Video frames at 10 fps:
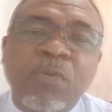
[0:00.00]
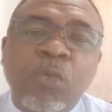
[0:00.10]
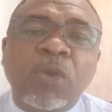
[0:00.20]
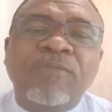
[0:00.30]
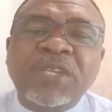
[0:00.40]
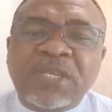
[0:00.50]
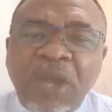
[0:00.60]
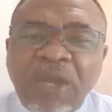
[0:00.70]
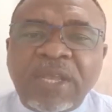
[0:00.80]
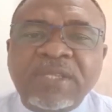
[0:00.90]
one of the
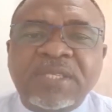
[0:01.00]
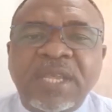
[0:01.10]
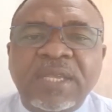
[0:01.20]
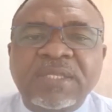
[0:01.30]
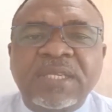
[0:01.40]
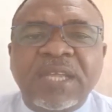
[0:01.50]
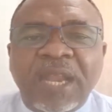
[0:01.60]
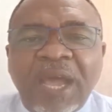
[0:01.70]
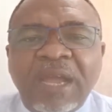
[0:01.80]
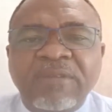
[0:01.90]
darkest days in the
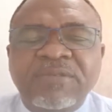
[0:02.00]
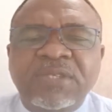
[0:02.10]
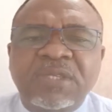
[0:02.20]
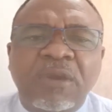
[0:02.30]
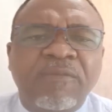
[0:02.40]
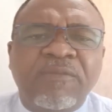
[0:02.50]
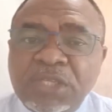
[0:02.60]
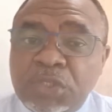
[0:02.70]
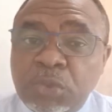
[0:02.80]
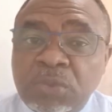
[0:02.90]
lives of the